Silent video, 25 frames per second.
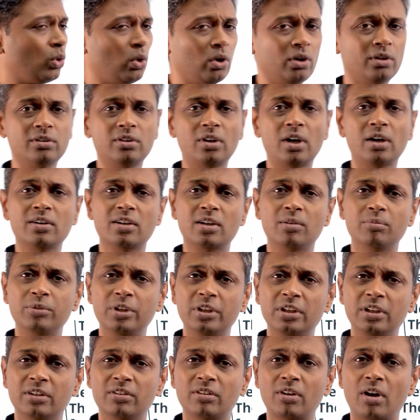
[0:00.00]
role is not
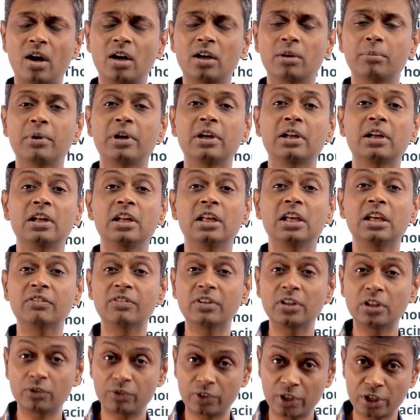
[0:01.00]
something that's automatically
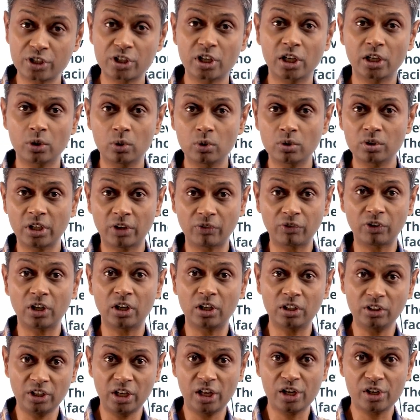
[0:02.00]
given to fresh recruits. They have to
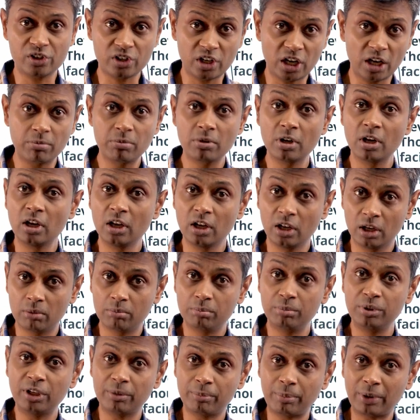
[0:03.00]
earn their stripe,
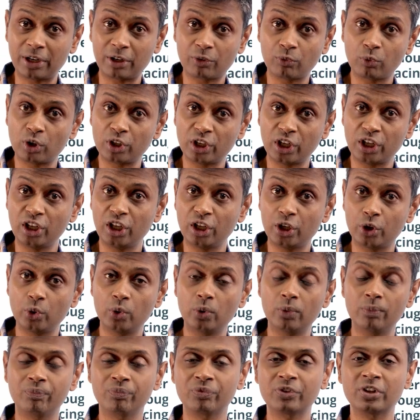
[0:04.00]
be a part of what they need to
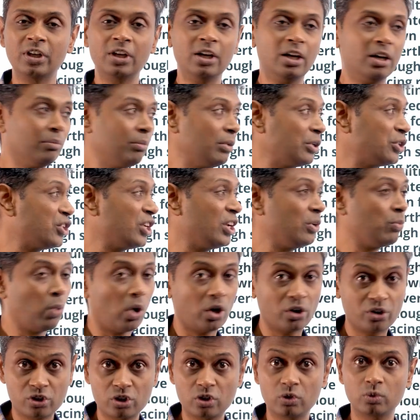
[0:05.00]
do. But she
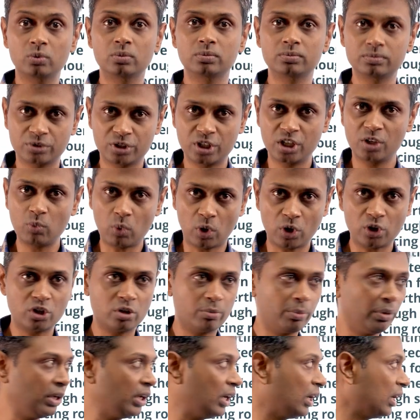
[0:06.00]
wants to. She wants
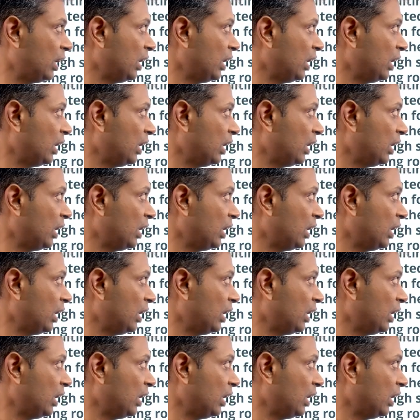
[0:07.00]
to be in a